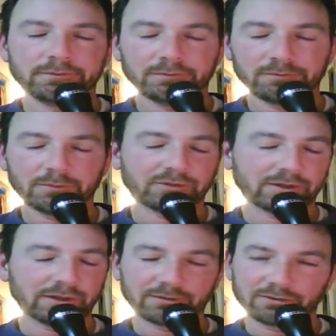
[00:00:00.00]
once
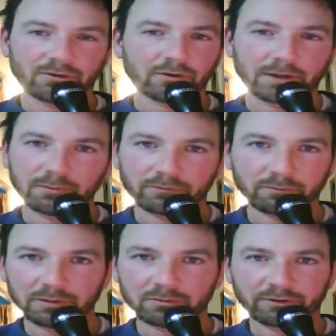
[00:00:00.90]
again, this is all coming
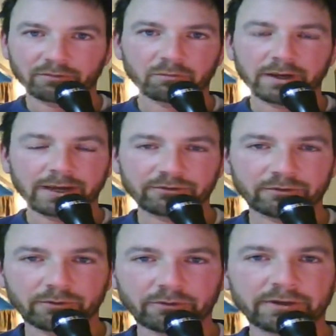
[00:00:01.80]
from me because everybody has
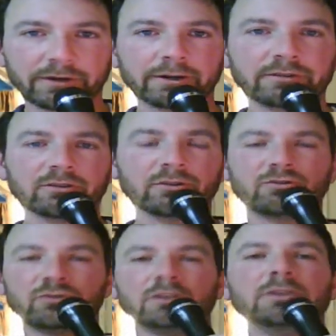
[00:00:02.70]
their own theories. You
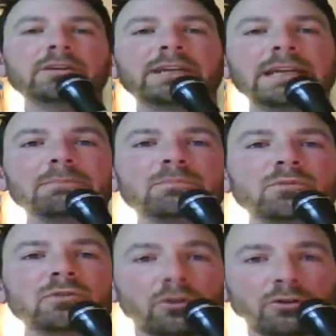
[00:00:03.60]
should
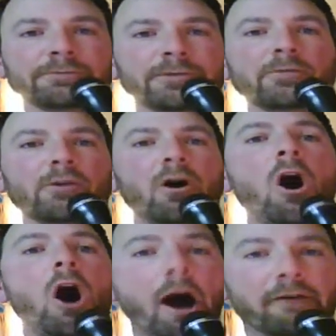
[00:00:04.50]
turn your phone
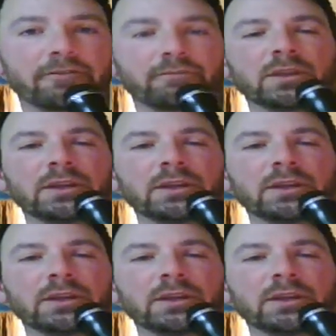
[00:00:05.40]
off.